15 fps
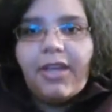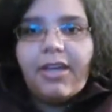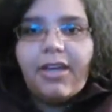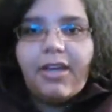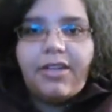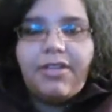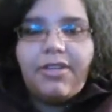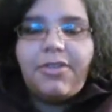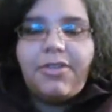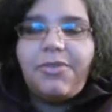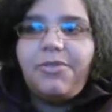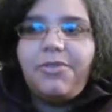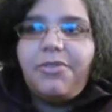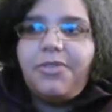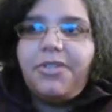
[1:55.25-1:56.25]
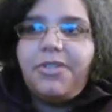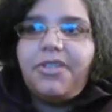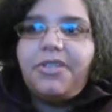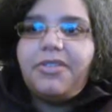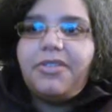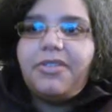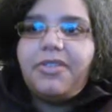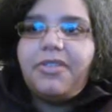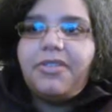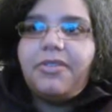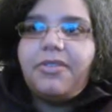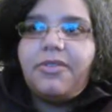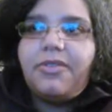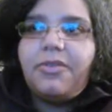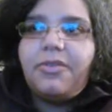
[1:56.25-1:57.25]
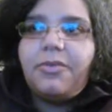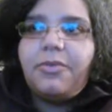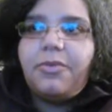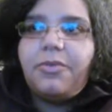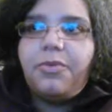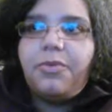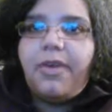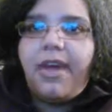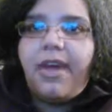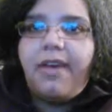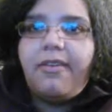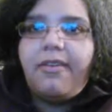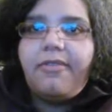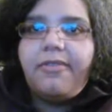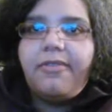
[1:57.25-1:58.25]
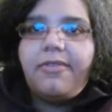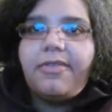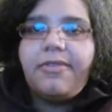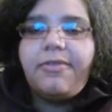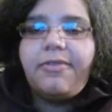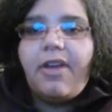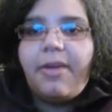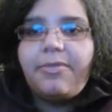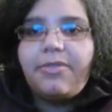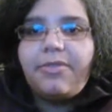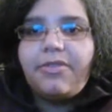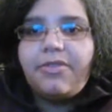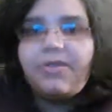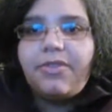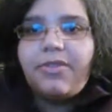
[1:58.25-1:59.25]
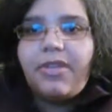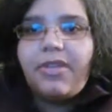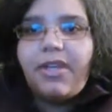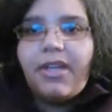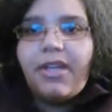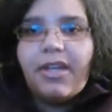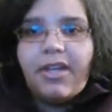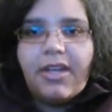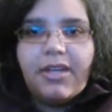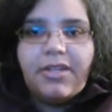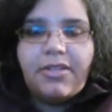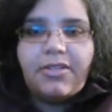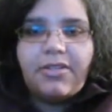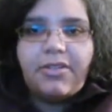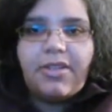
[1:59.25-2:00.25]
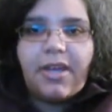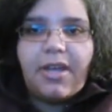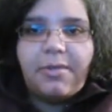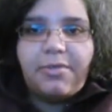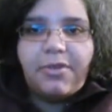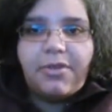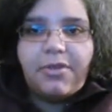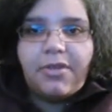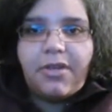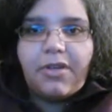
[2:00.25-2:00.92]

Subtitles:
they're usually just you have different options in each chapter,